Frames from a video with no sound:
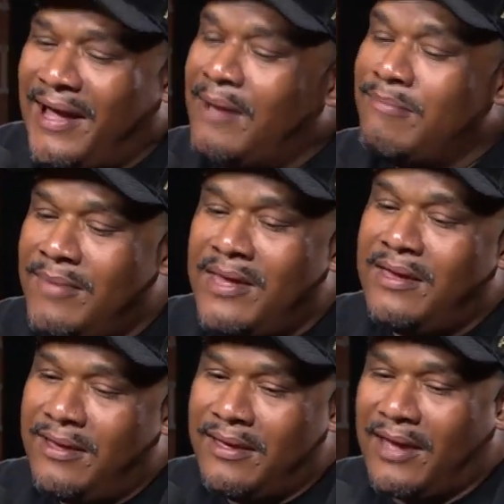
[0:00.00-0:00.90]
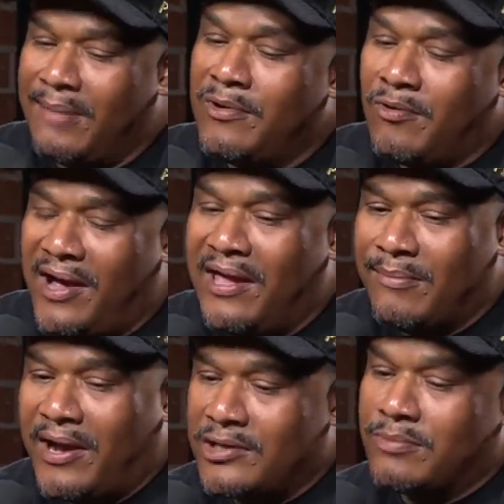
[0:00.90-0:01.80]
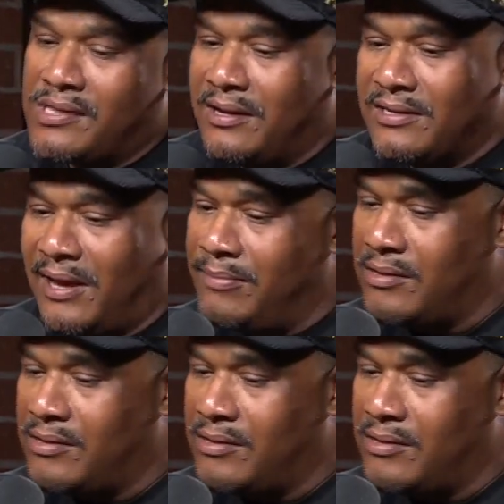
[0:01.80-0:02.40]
I'm me. I'm who I am 100% of the time.